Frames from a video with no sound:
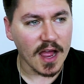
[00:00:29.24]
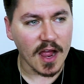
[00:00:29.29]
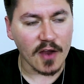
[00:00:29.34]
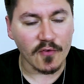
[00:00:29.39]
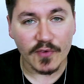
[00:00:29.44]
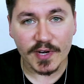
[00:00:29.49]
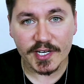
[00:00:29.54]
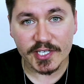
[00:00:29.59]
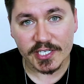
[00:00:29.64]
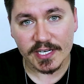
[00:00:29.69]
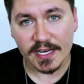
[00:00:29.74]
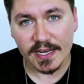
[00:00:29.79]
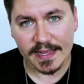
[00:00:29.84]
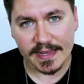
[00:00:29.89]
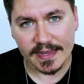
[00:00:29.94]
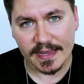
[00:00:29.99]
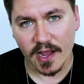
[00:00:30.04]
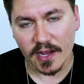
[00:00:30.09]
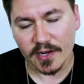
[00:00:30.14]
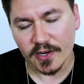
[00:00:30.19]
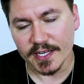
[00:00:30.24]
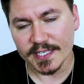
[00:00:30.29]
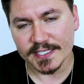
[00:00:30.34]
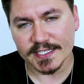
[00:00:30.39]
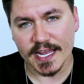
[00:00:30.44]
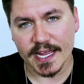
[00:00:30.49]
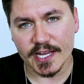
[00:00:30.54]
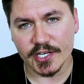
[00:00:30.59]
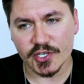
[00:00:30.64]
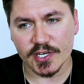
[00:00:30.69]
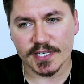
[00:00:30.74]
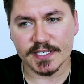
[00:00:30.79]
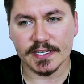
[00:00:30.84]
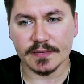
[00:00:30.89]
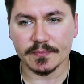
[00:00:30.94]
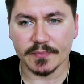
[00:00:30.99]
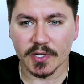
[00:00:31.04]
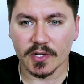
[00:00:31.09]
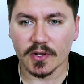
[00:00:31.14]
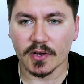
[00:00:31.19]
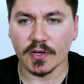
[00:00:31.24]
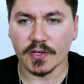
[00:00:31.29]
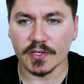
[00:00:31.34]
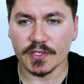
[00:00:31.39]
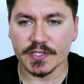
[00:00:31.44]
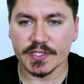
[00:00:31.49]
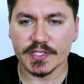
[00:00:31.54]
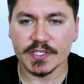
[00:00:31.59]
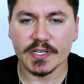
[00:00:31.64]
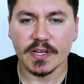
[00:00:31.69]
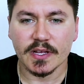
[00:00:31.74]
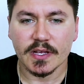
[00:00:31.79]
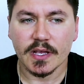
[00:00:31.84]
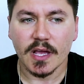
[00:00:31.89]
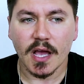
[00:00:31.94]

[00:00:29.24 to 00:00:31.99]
Originally, I got into hairdressing because